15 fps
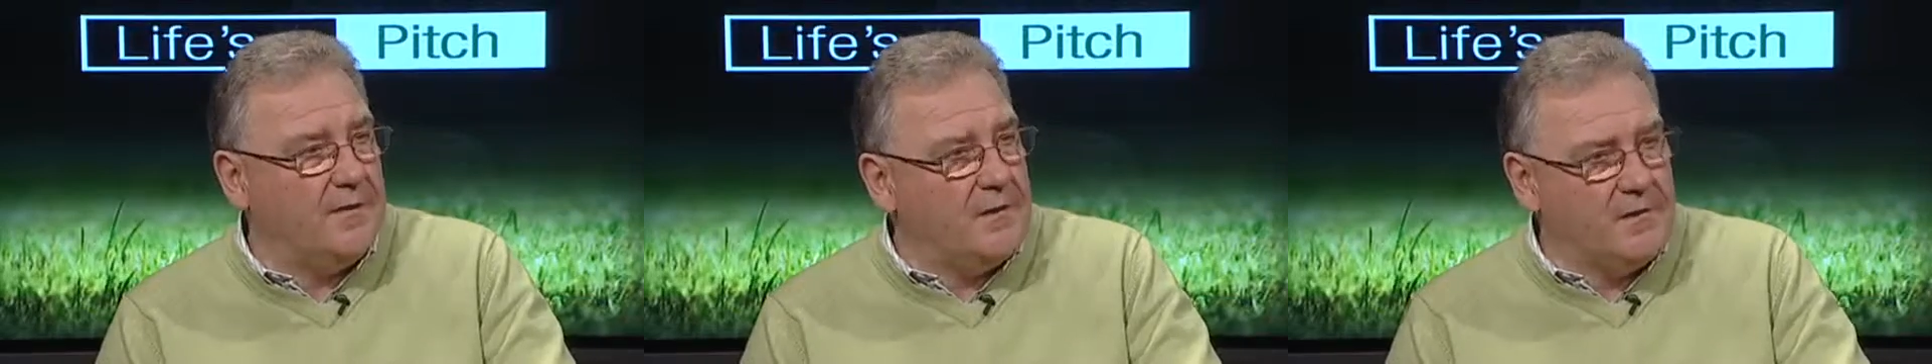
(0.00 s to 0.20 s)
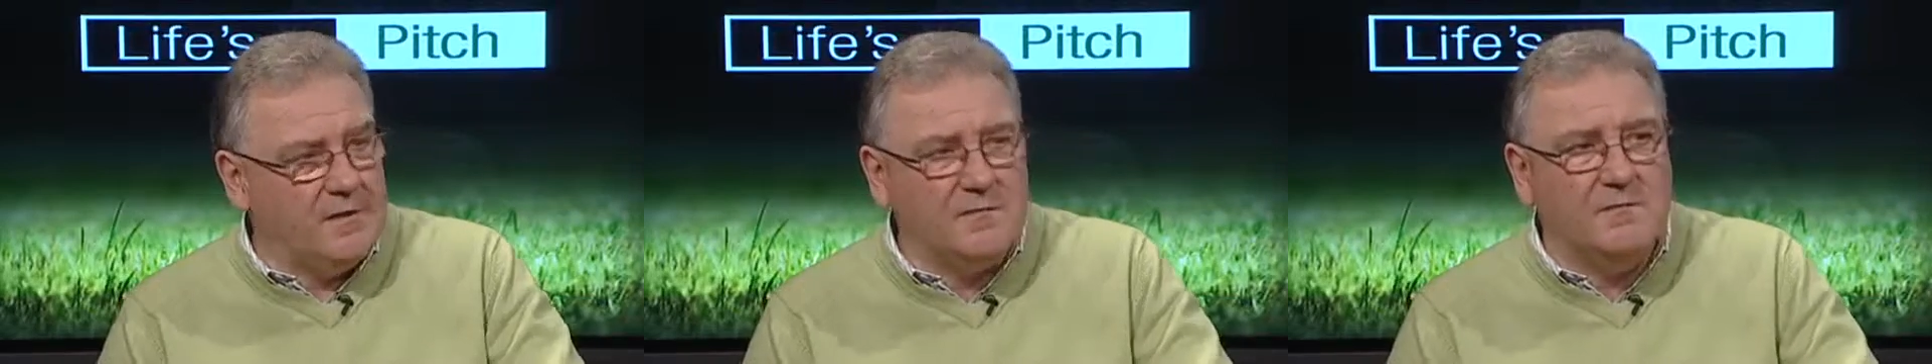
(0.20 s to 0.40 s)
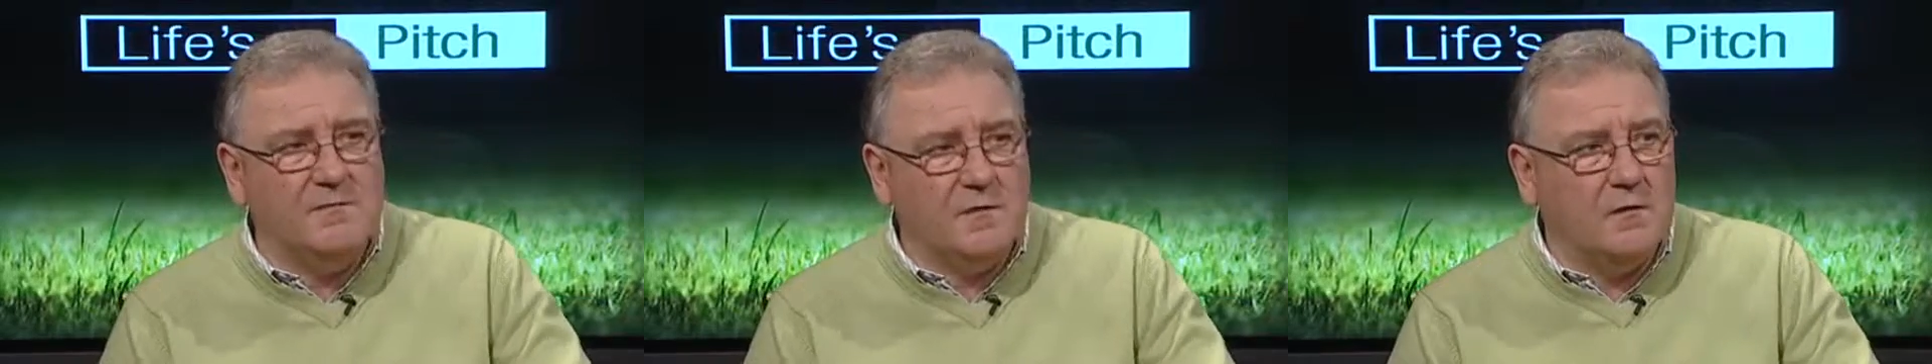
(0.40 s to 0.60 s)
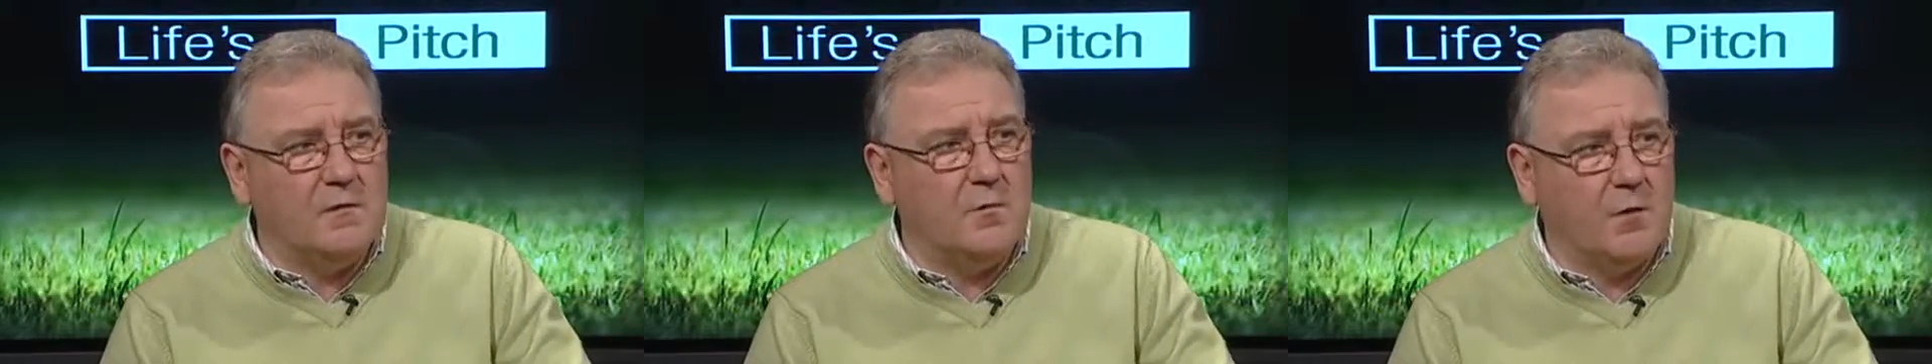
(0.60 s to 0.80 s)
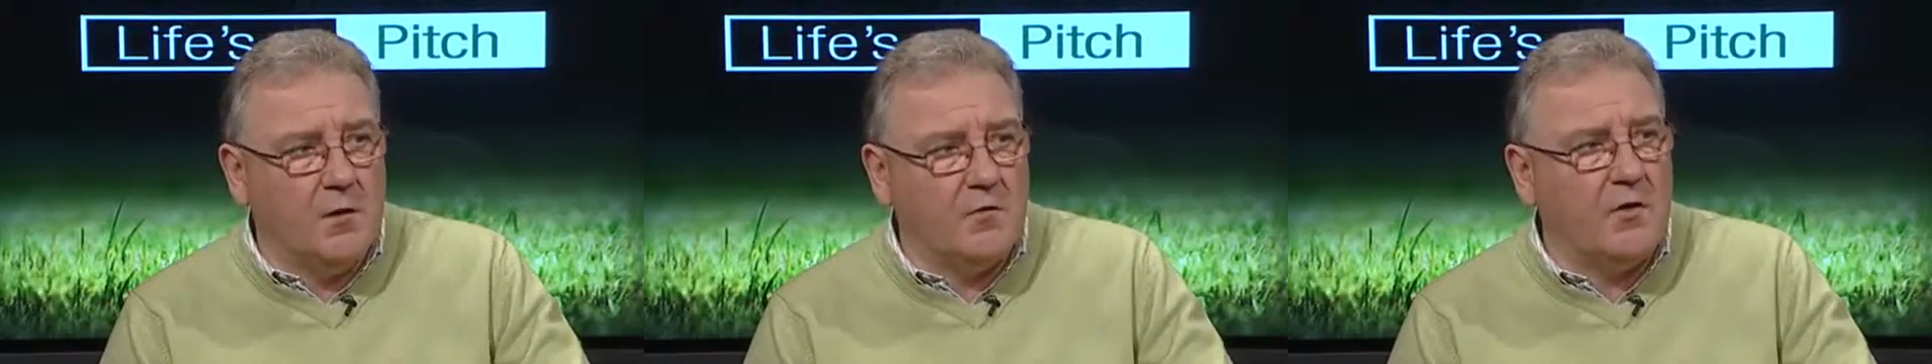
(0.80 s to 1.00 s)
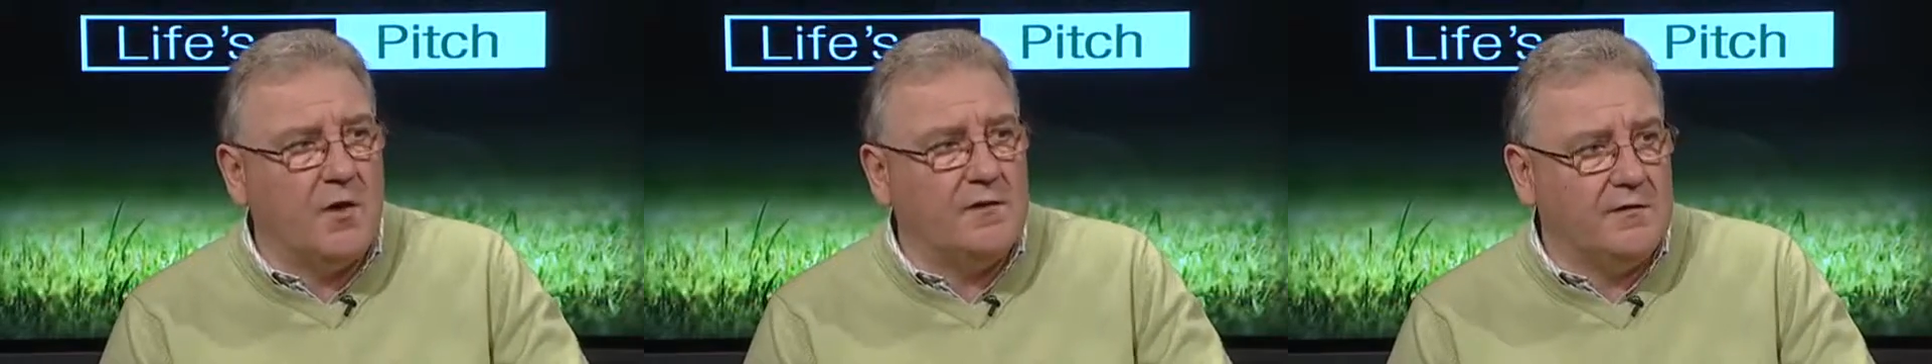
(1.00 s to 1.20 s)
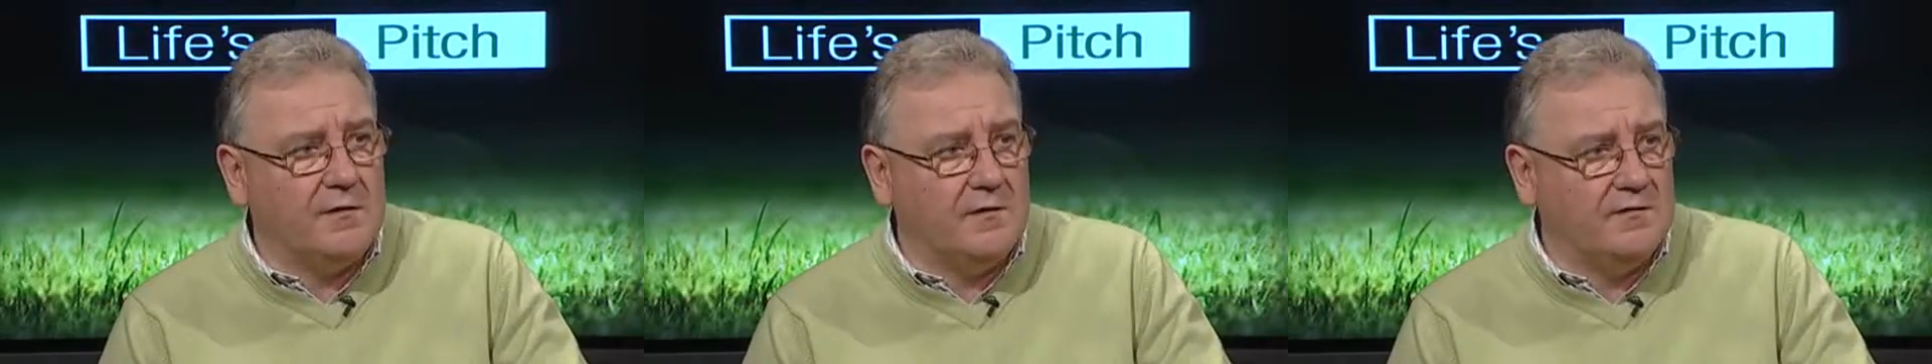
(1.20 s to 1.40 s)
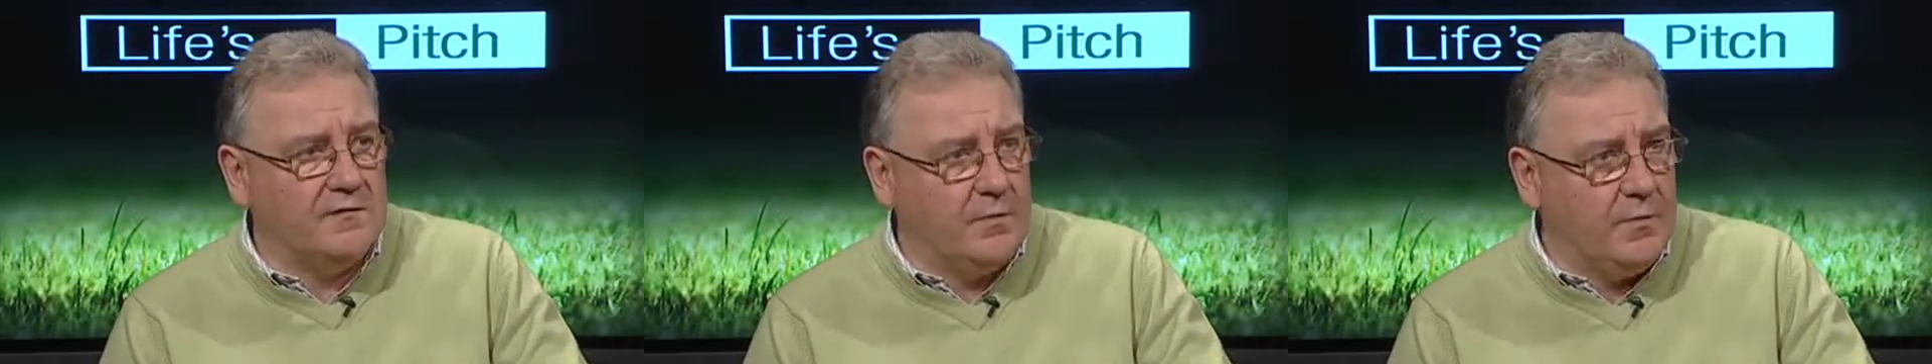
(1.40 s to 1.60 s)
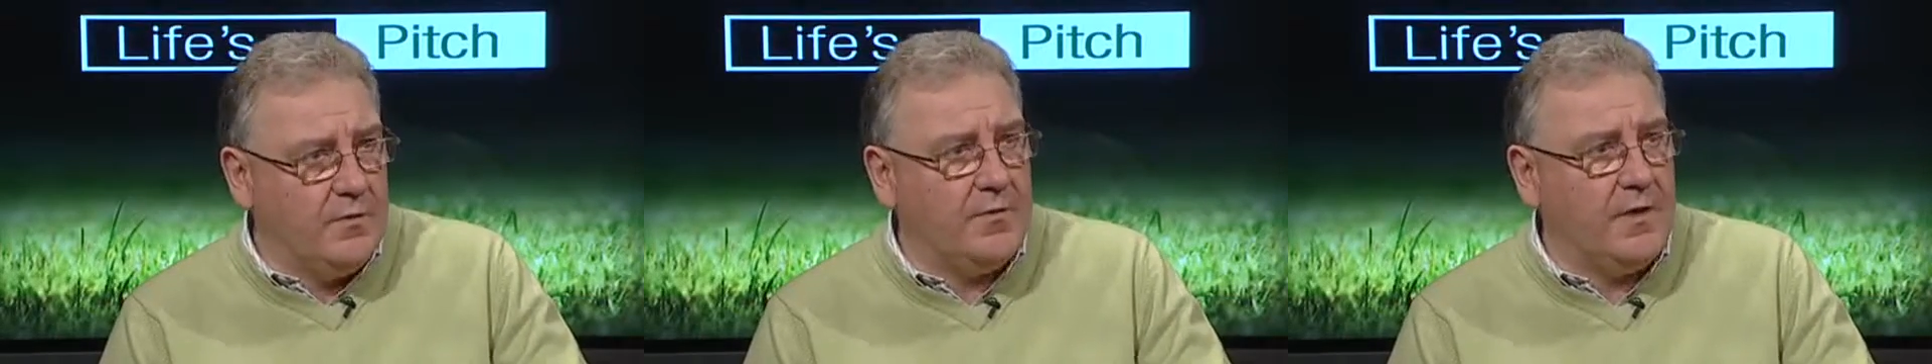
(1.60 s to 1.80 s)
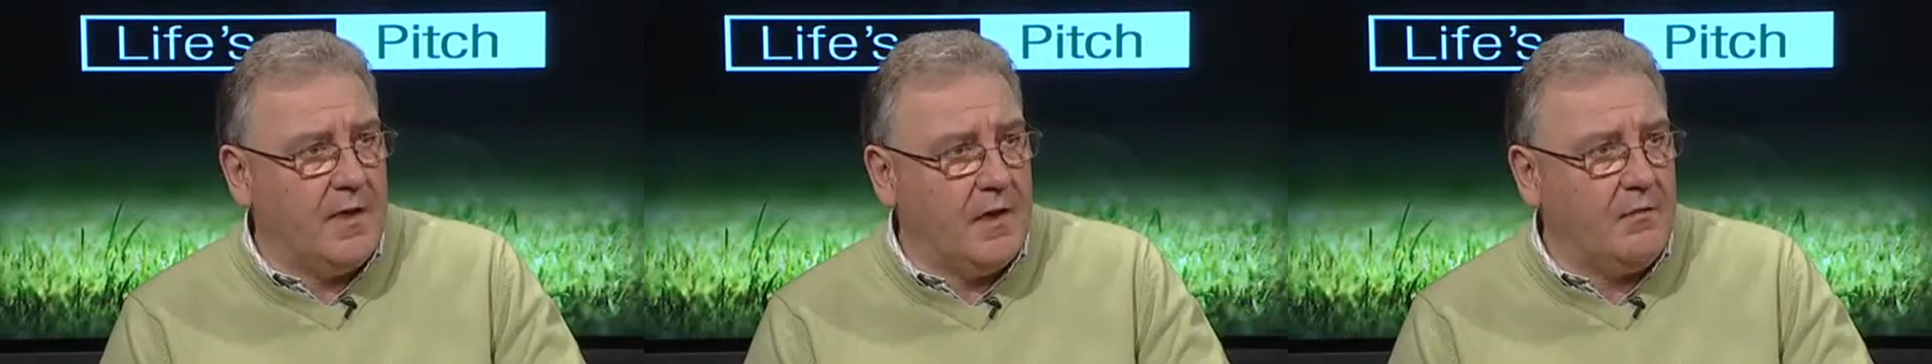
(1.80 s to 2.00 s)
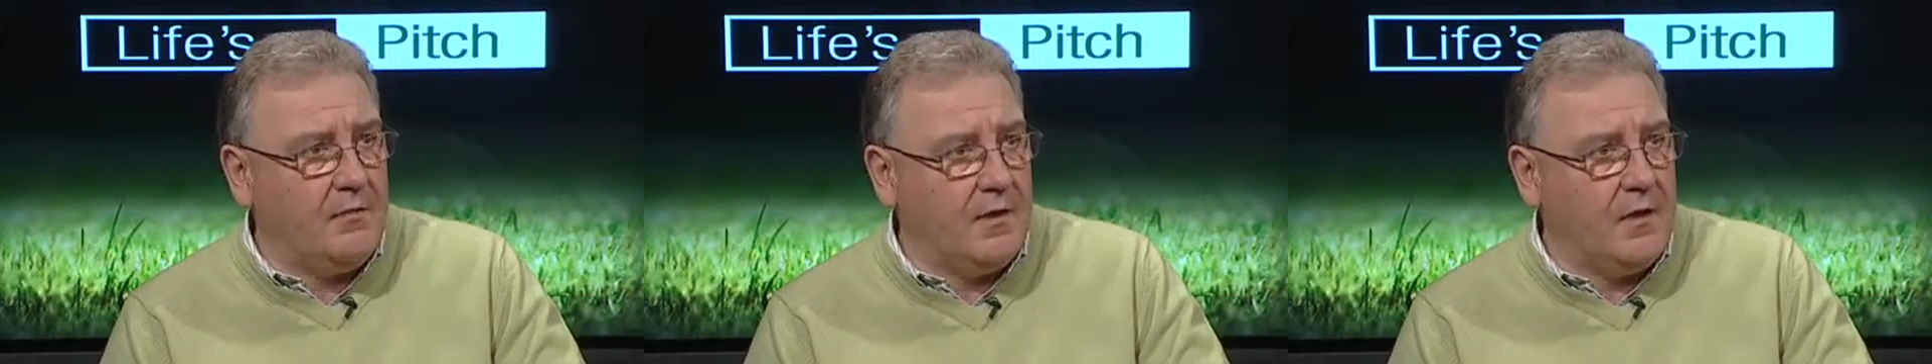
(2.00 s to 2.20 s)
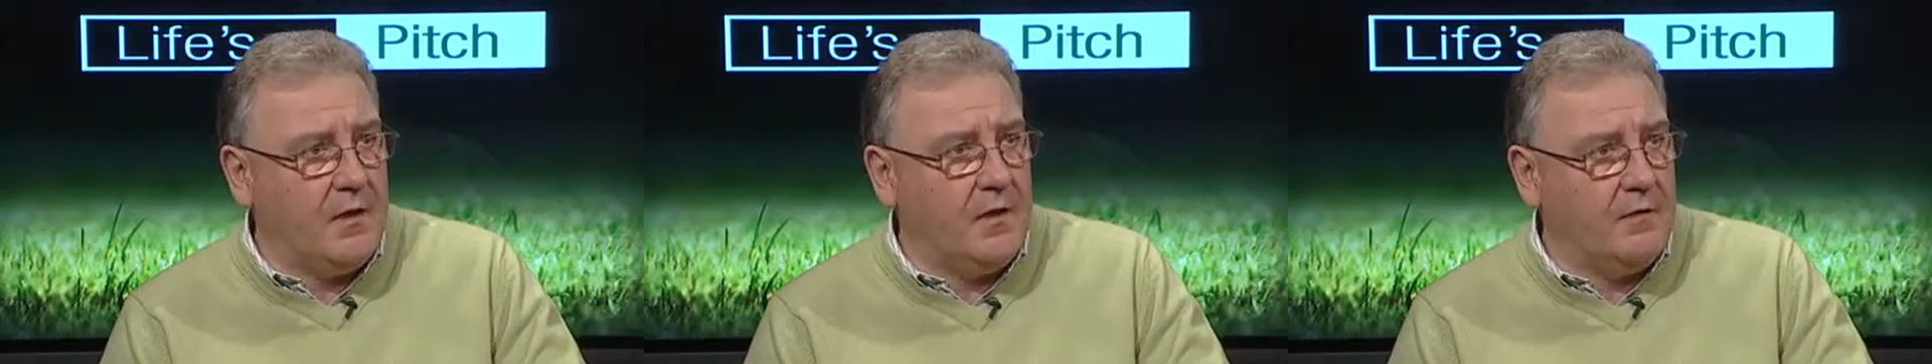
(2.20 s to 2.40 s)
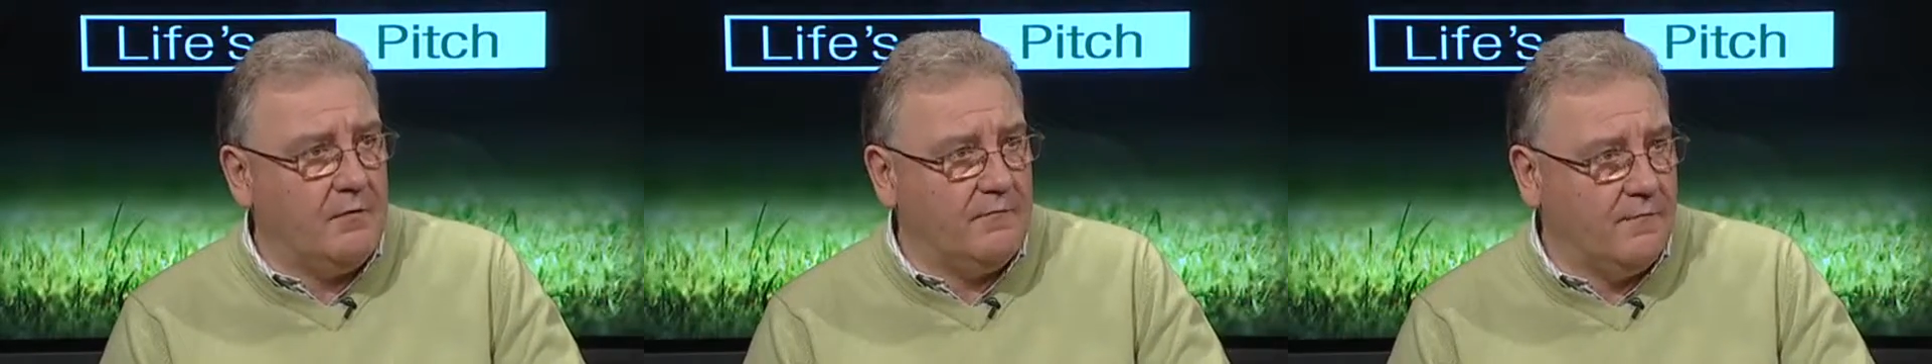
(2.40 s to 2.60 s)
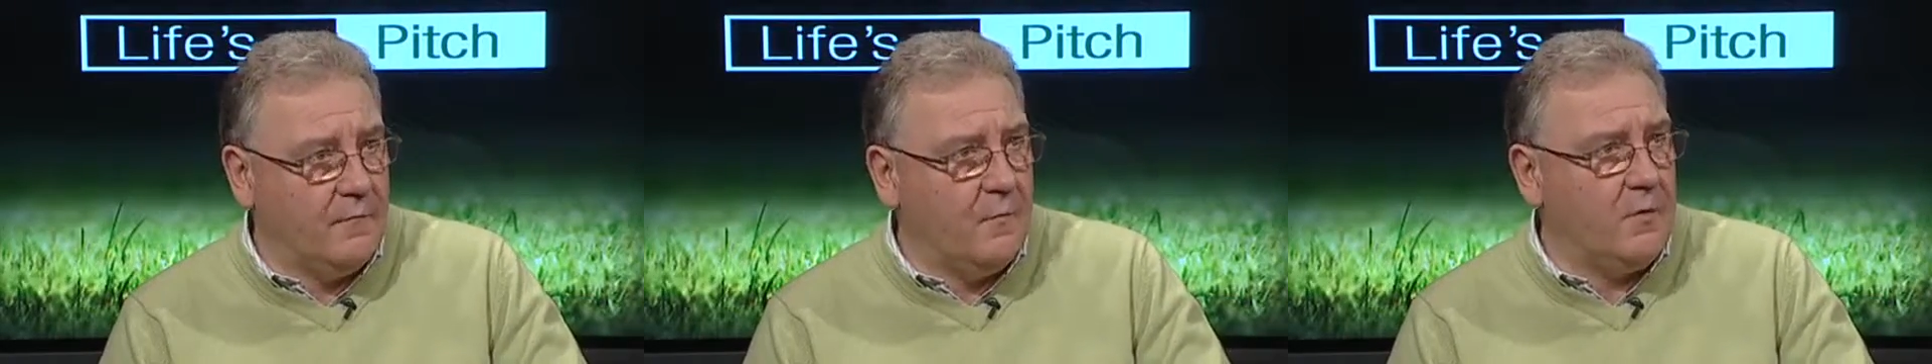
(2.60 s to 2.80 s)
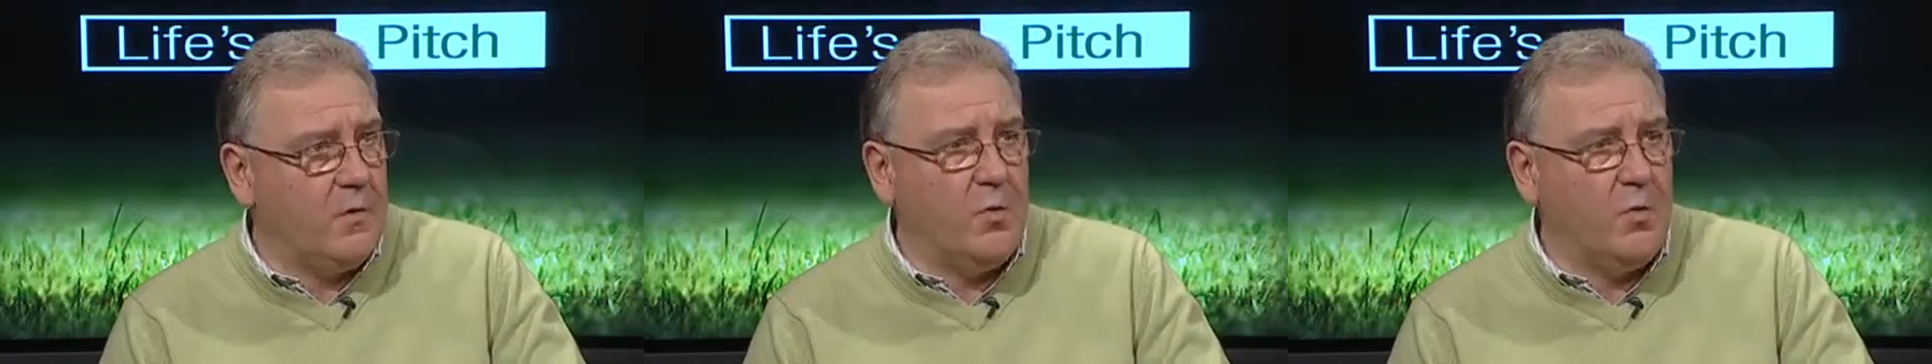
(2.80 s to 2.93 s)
there doesn't seem to be a great deal of sympathy out there for